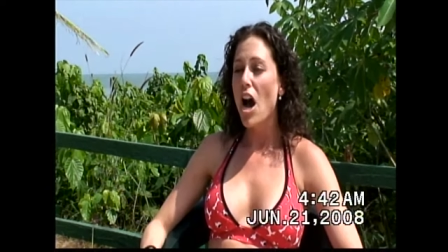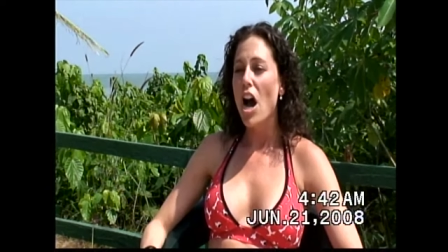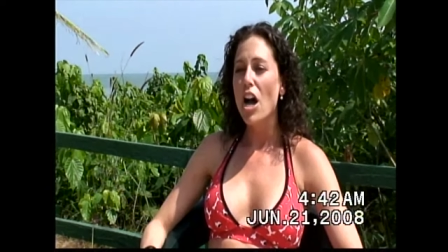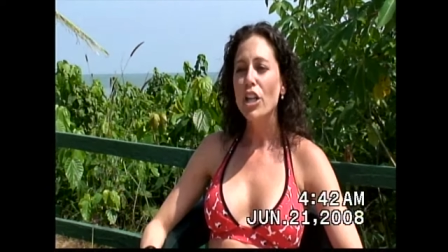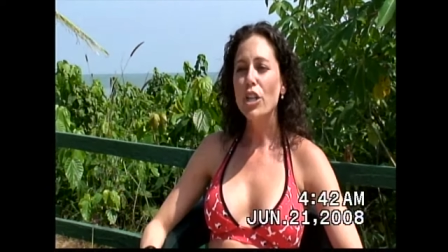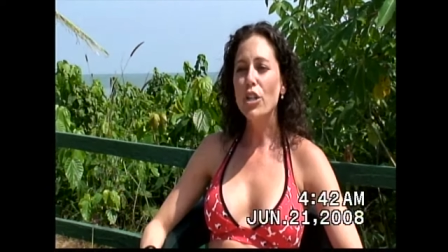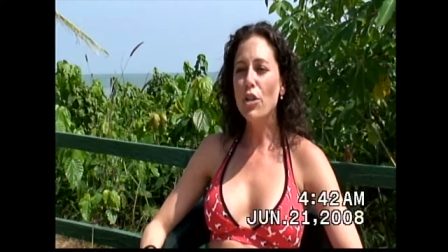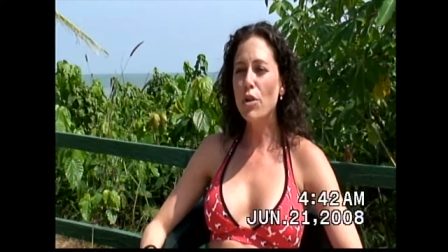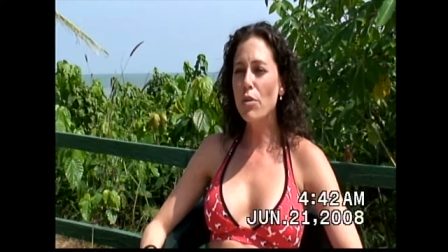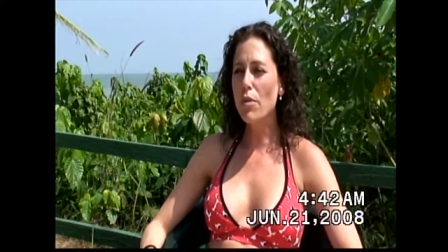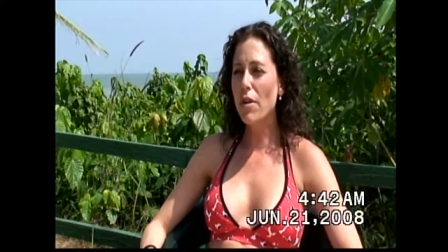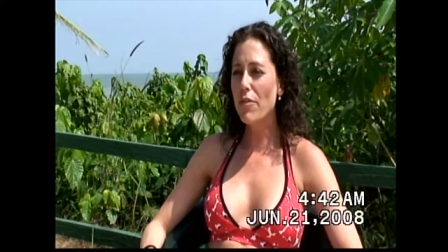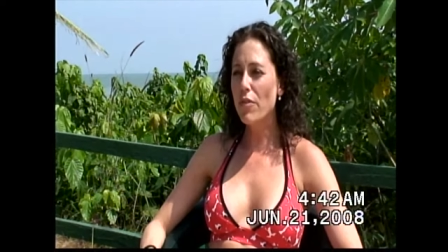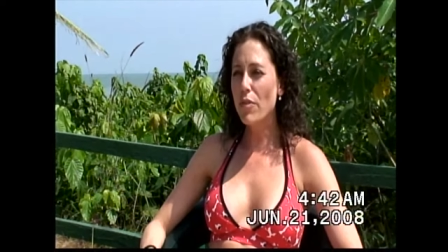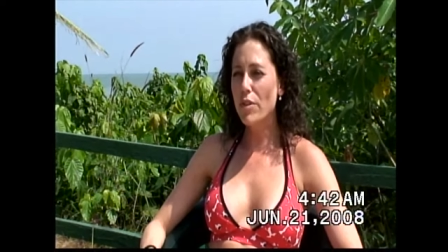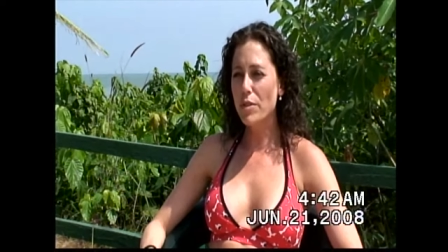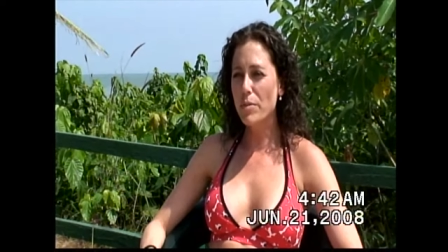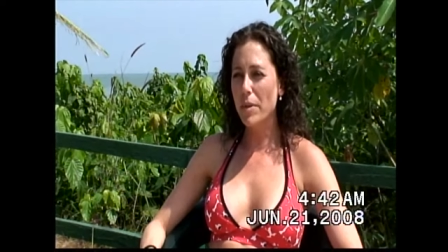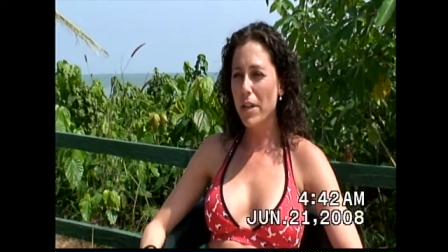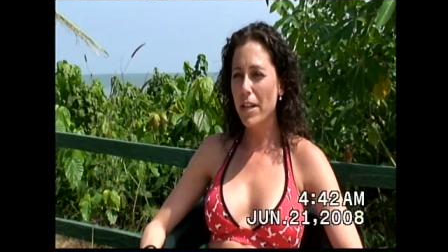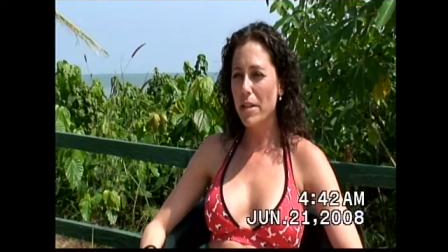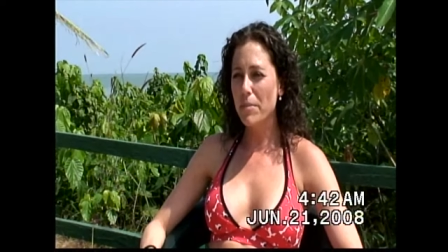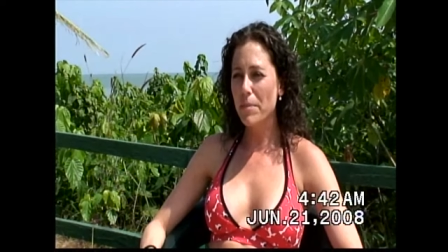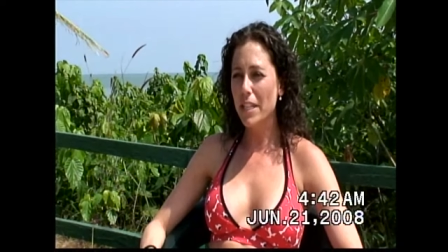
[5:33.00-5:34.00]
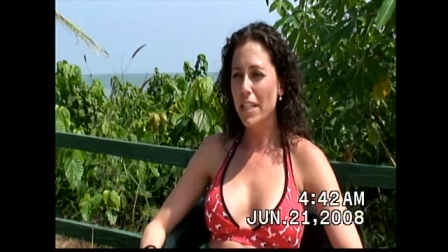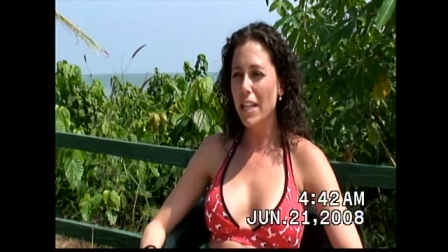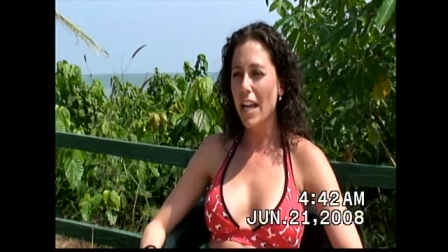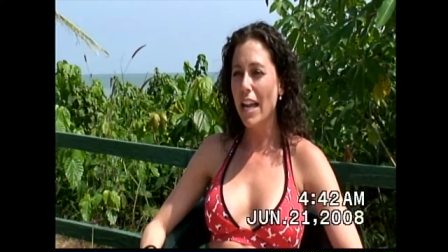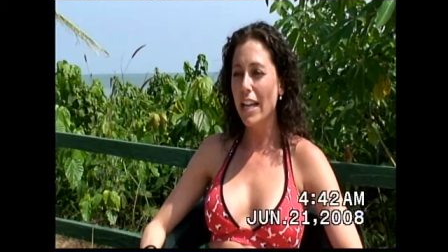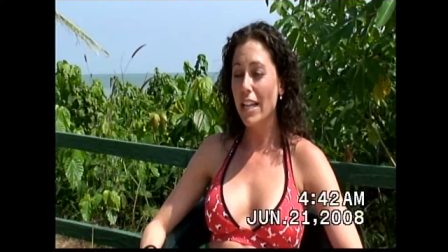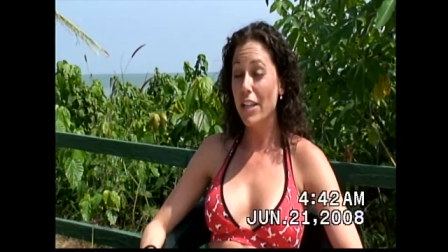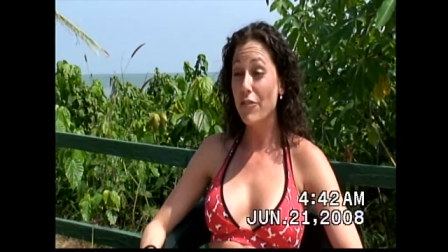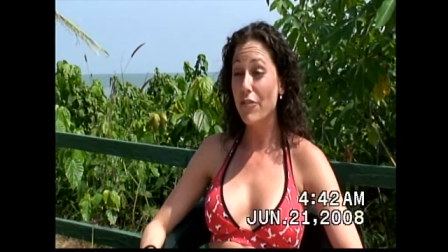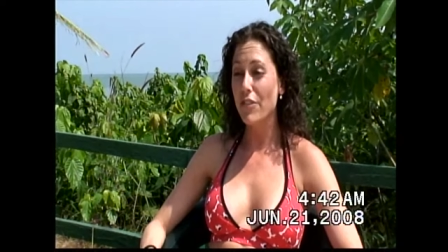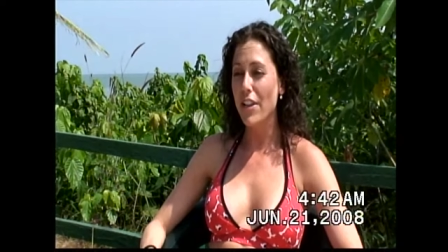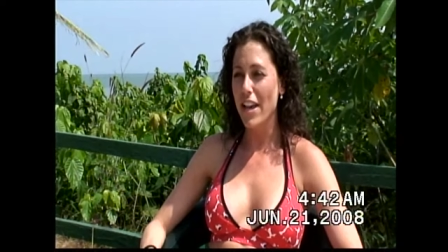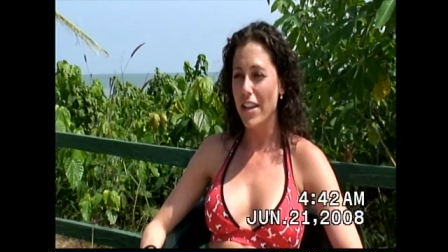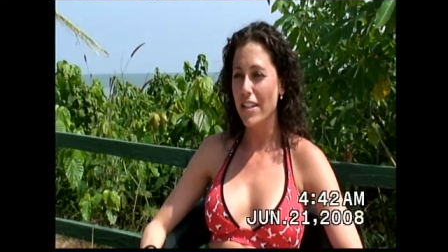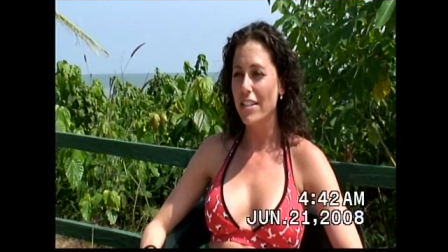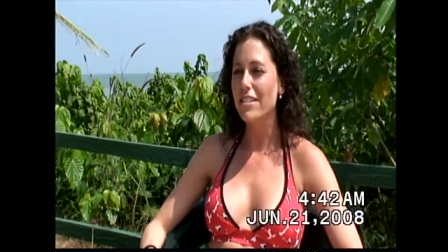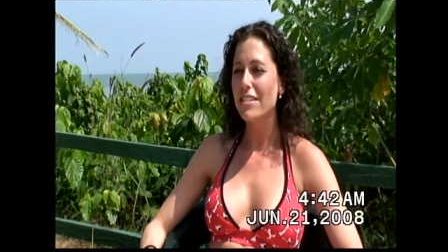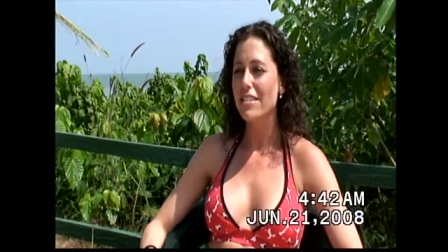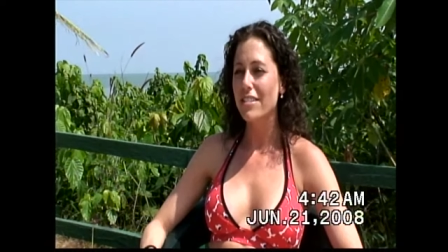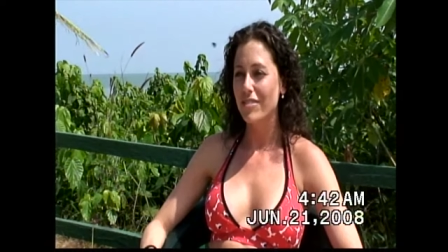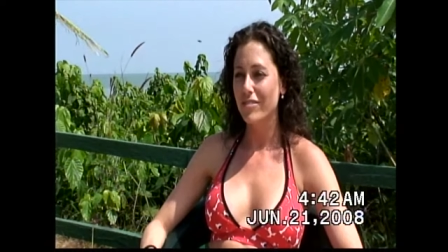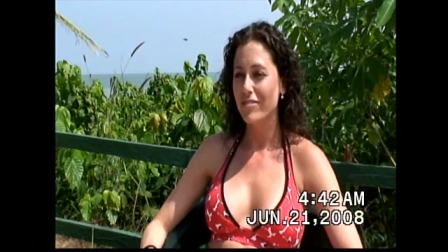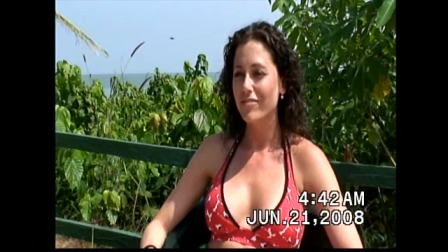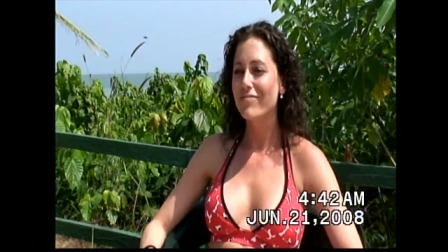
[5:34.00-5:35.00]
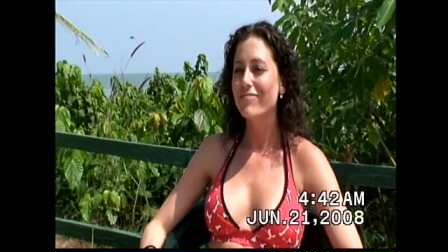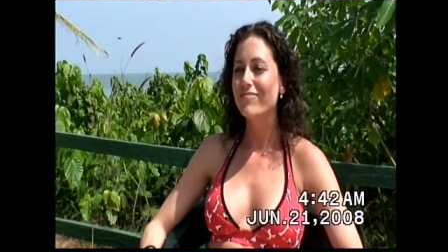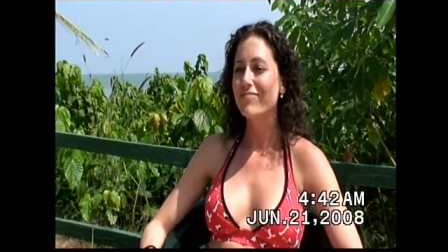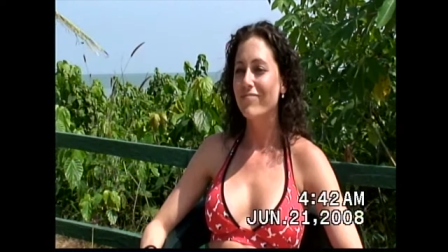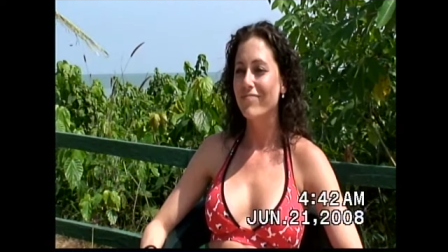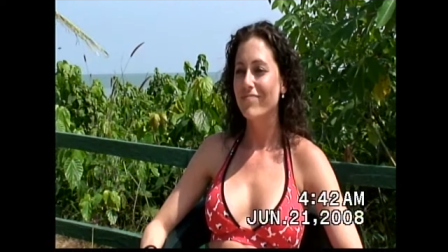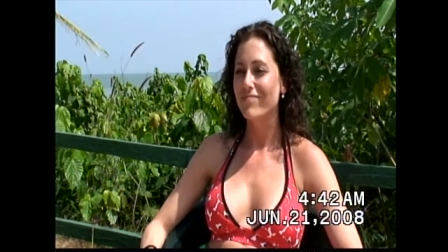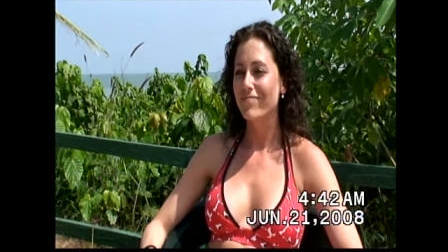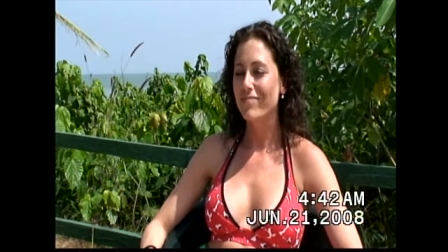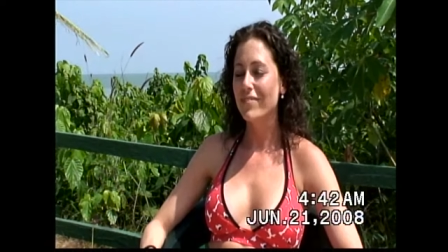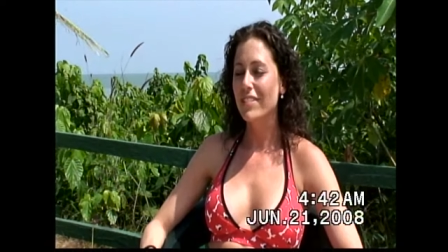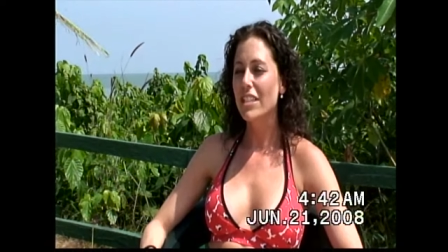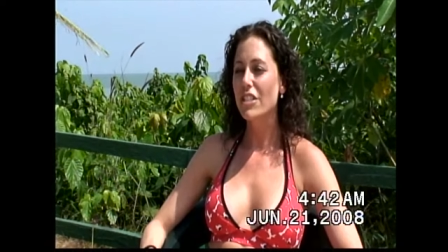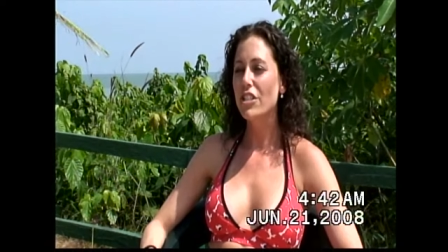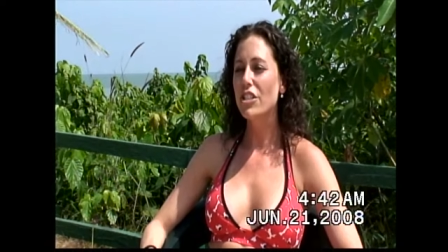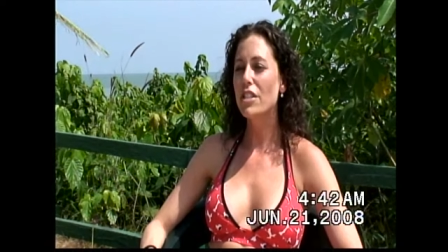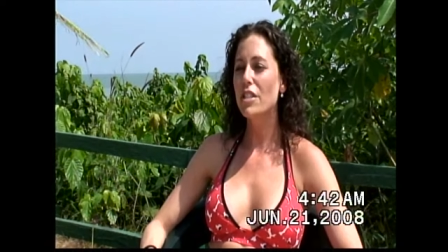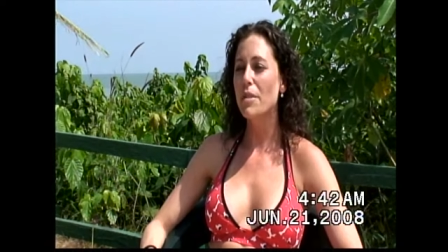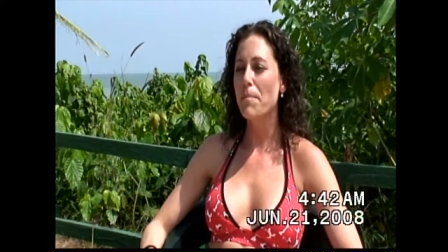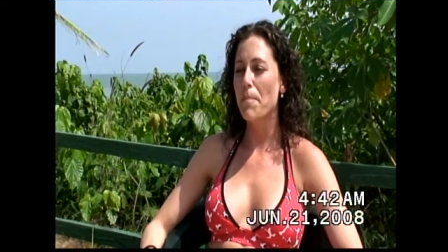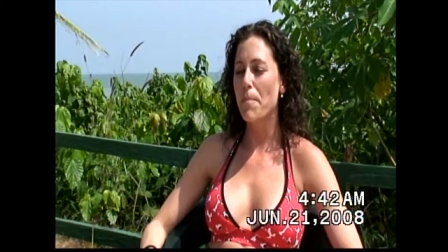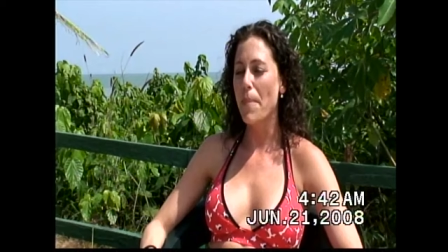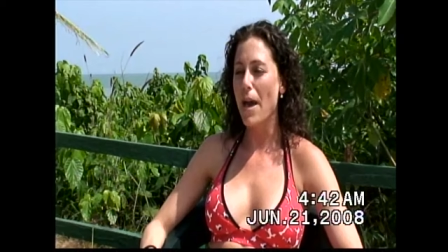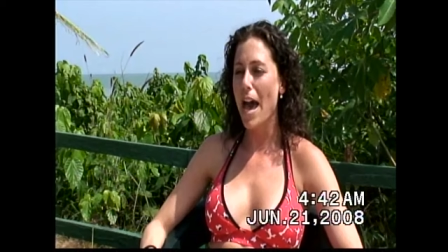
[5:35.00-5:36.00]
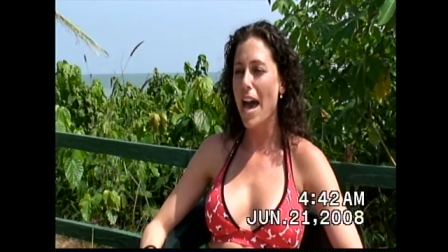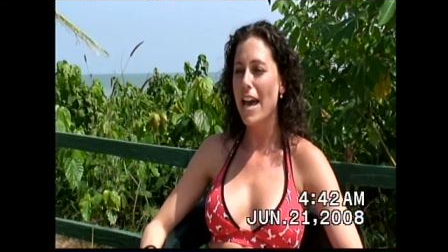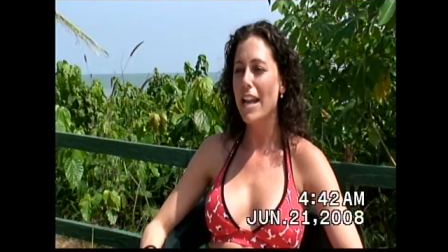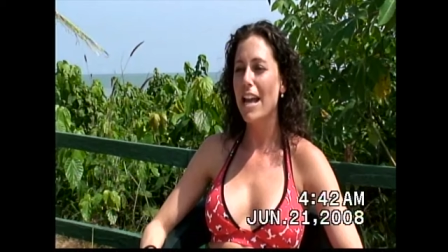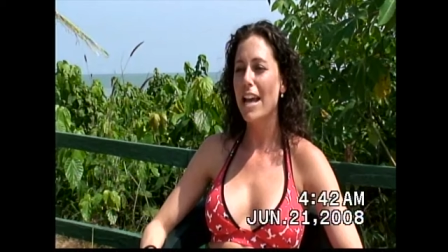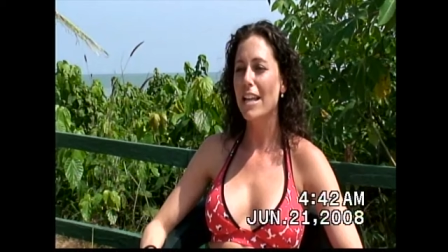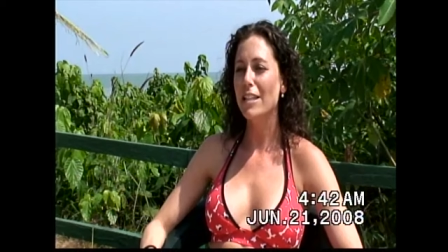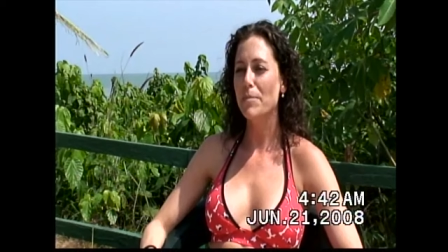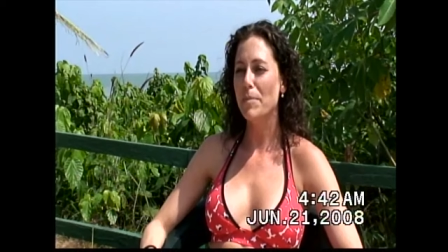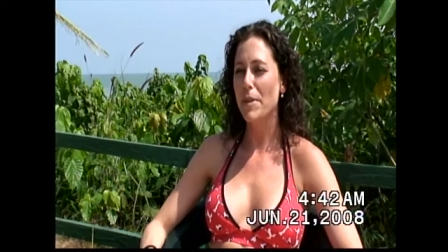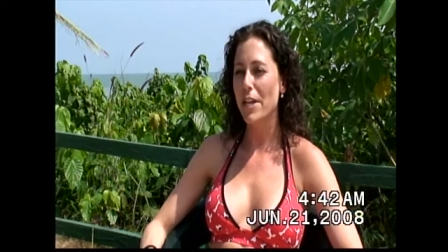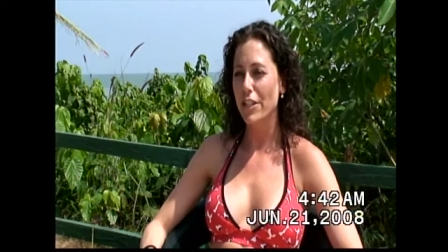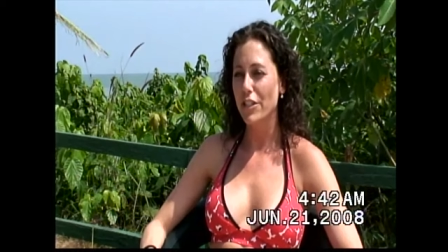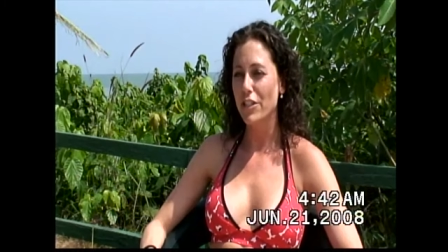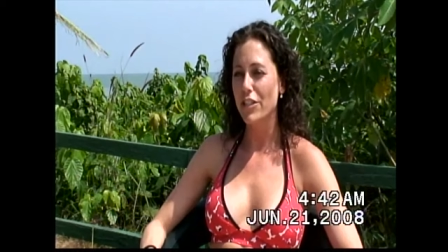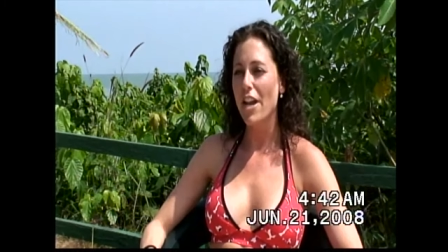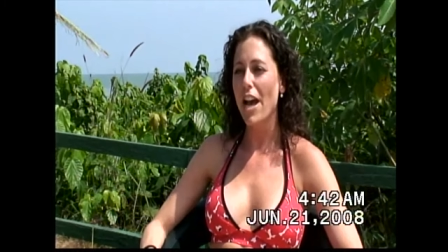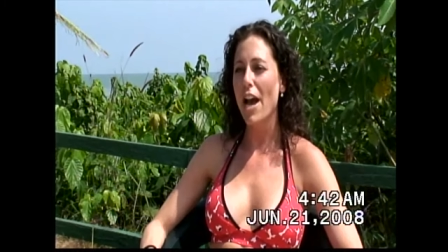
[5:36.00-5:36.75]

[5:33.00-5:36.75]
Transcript: You know who I've always wanted to meet? Heidi Fleiss. She's a badass bitch.